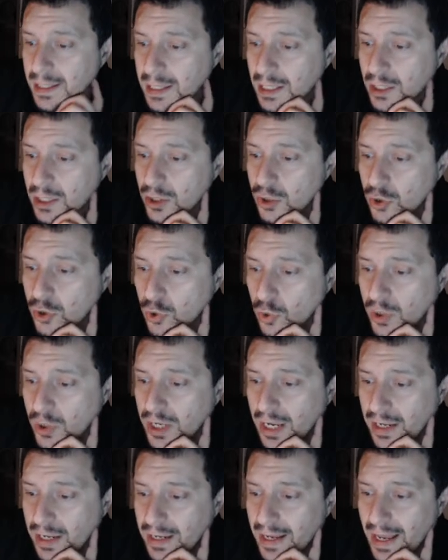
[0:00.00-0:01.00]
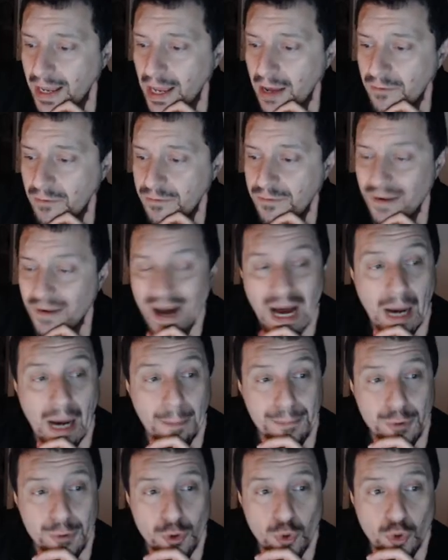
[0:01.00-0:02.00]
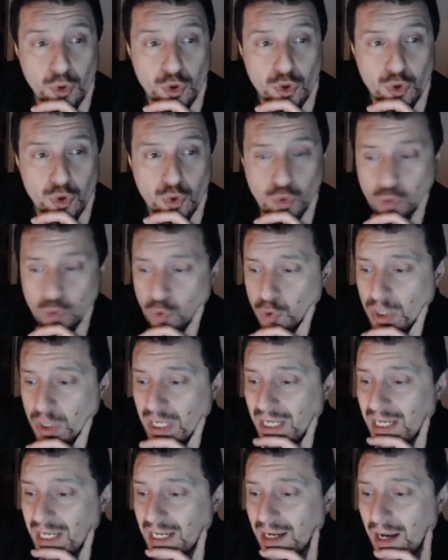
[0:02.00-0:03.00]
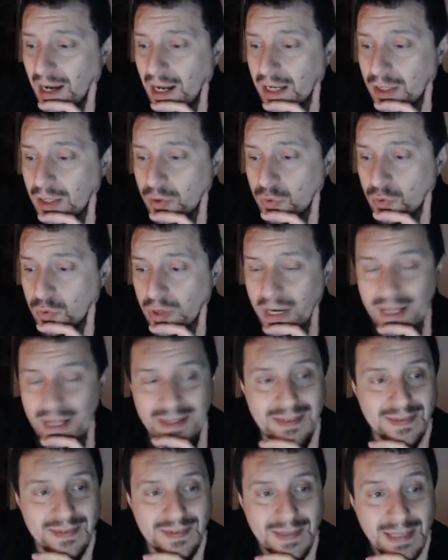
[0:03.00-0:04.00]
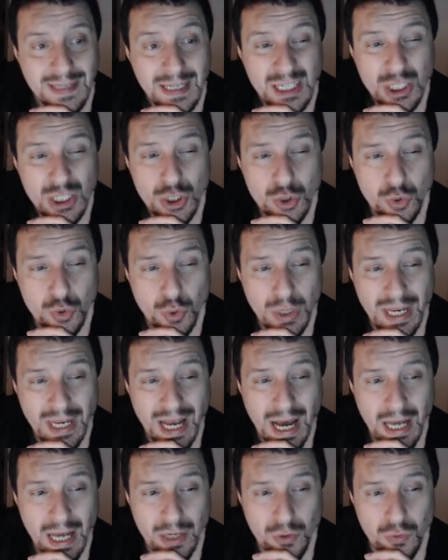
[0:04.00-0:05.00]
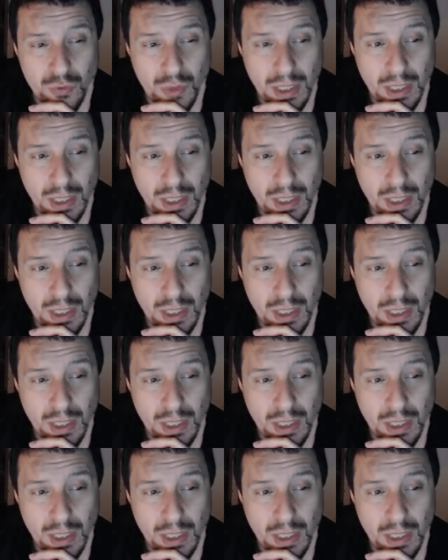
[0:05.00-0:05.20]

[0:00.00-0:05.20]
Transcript: You can have up to 300 300